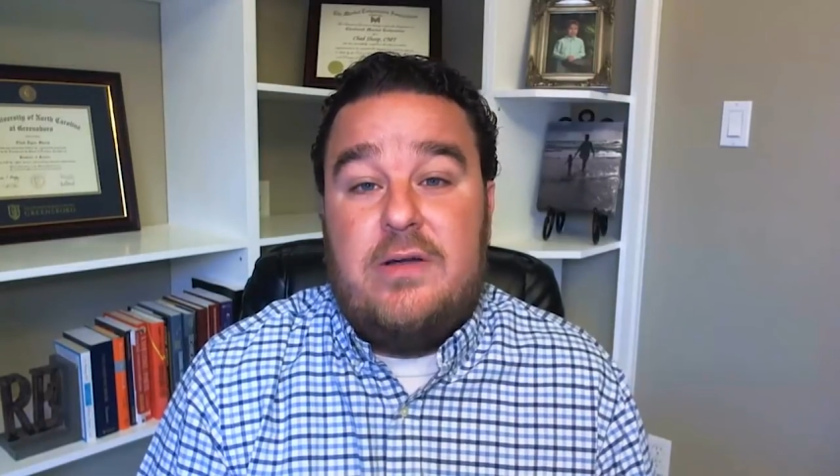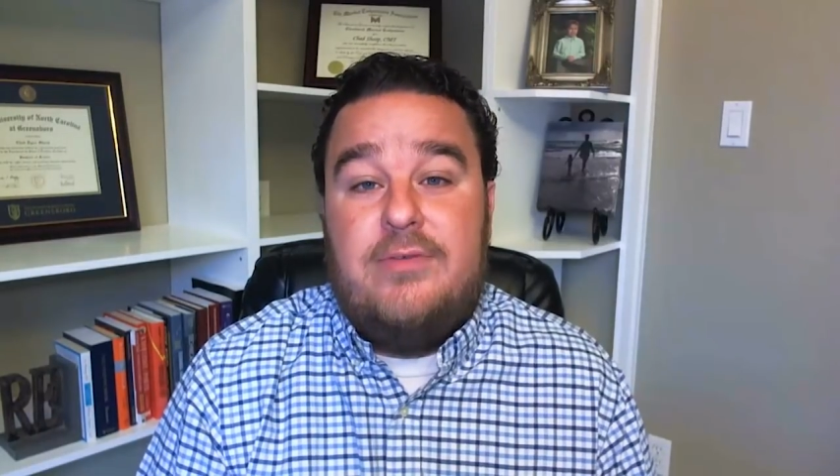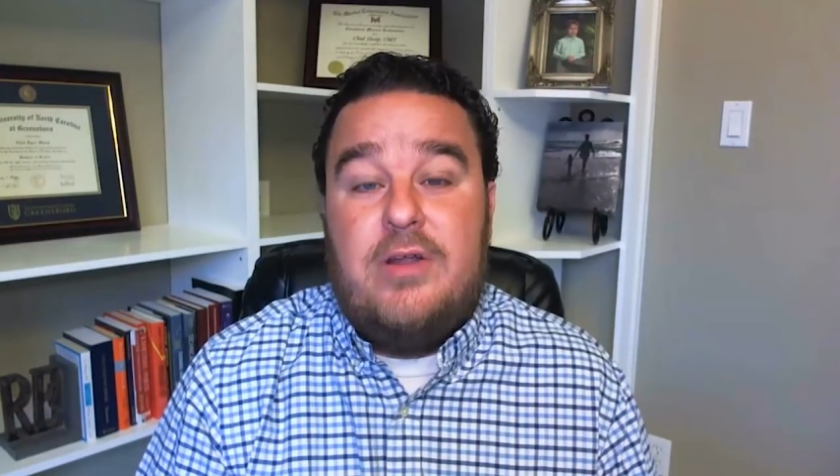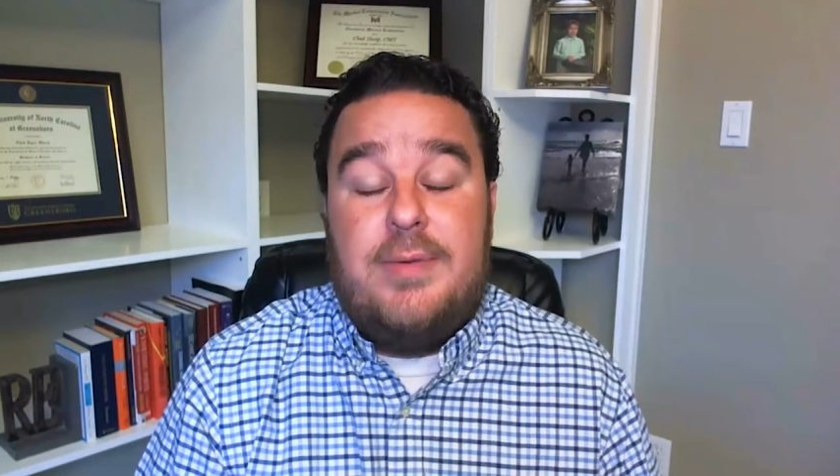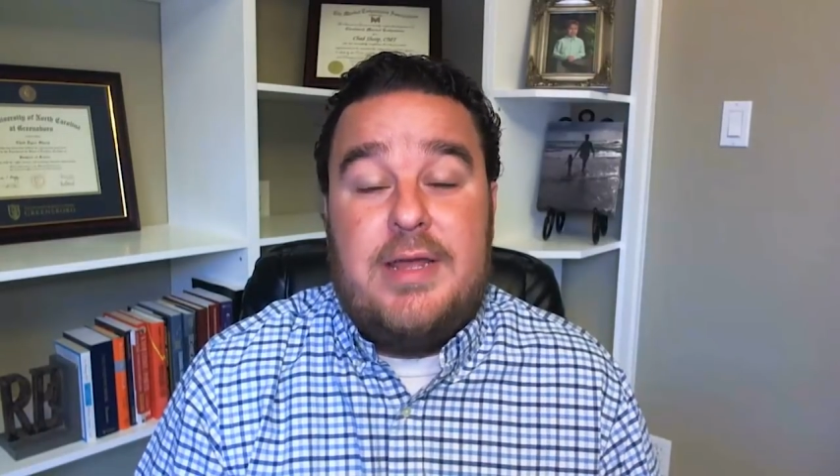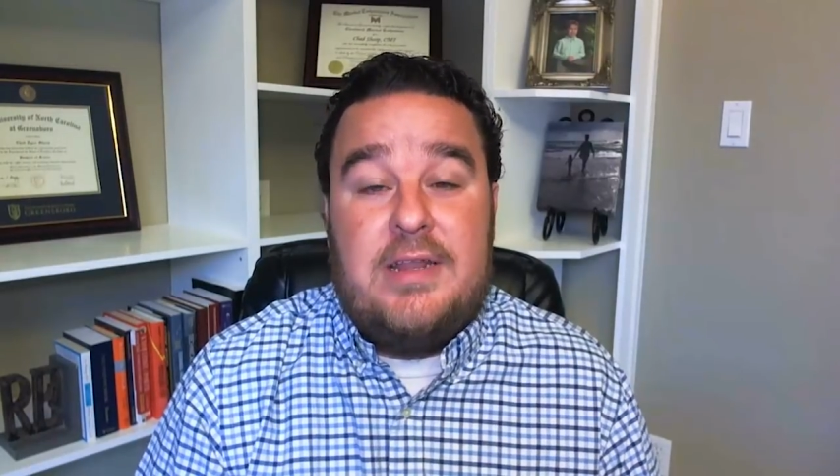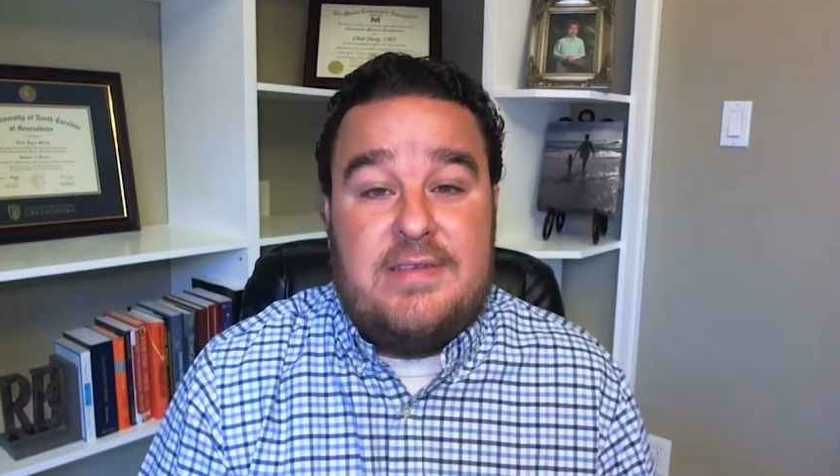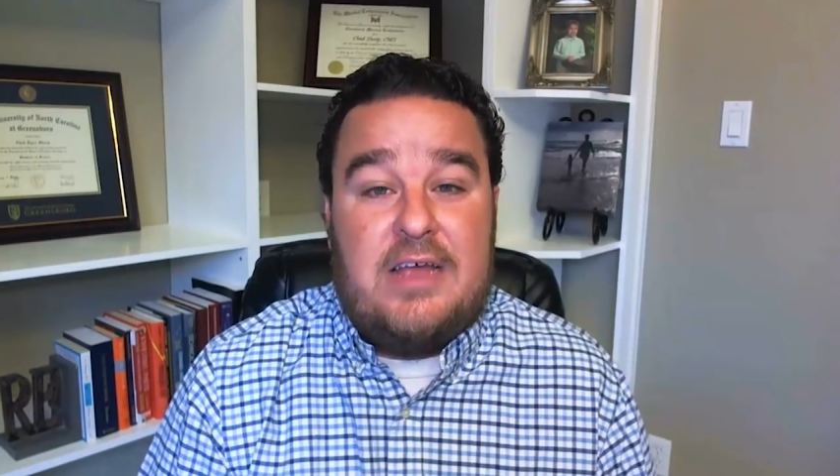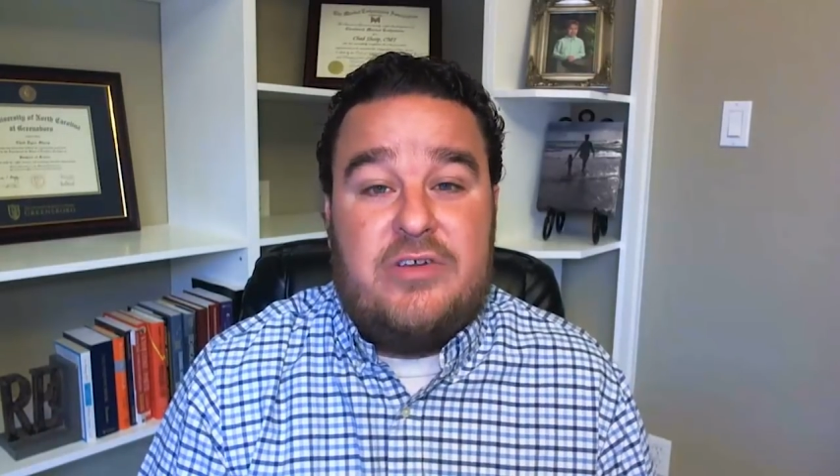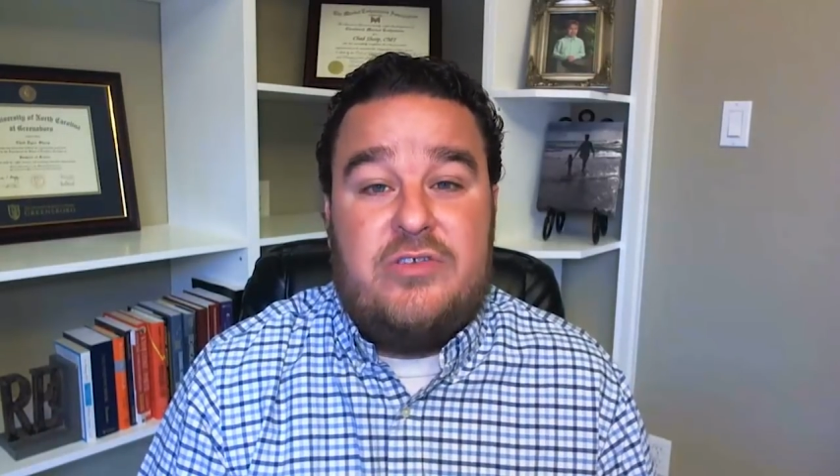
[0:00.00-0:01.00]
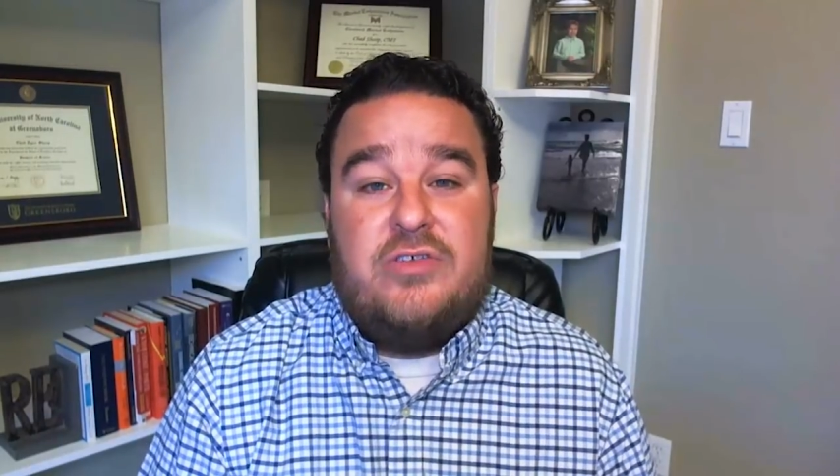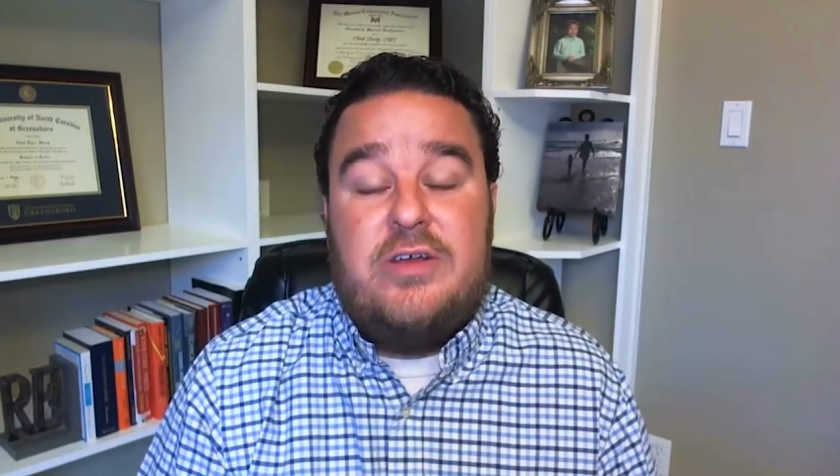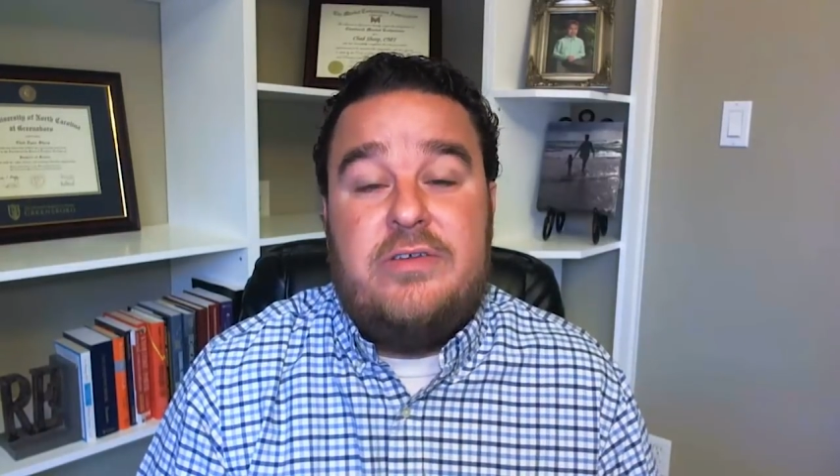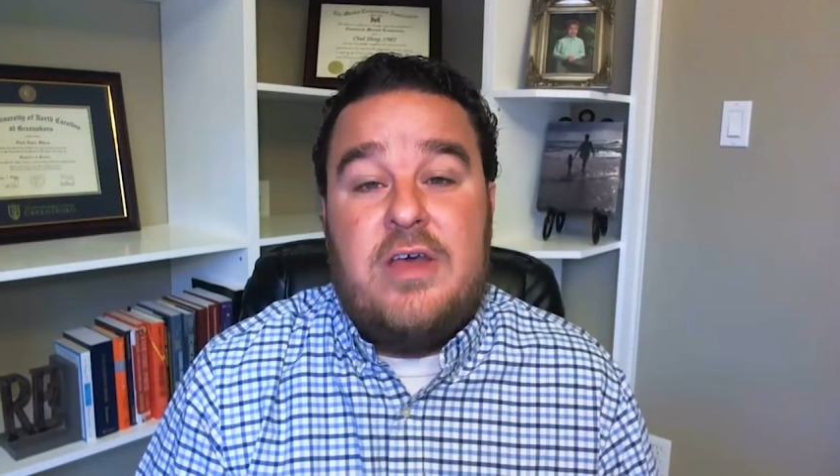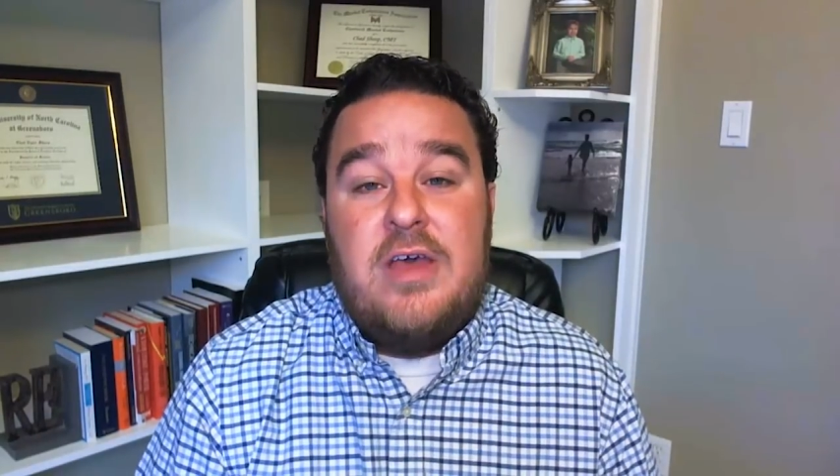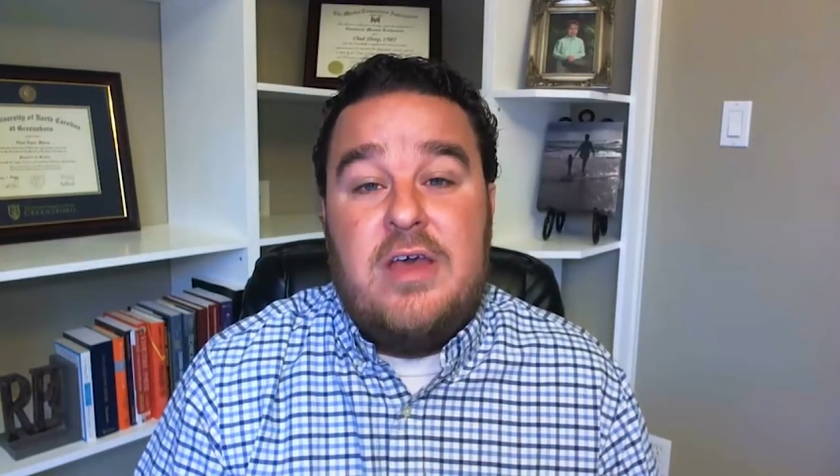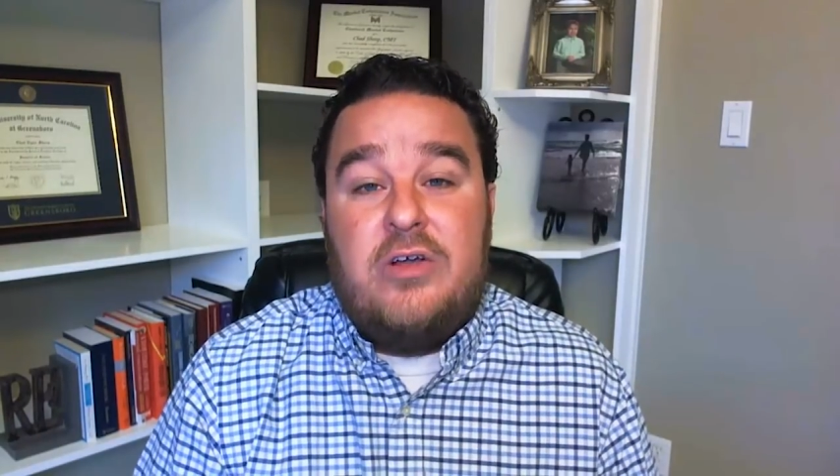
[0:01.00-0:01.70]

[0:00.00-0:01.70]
term is going to be a disaster. So there's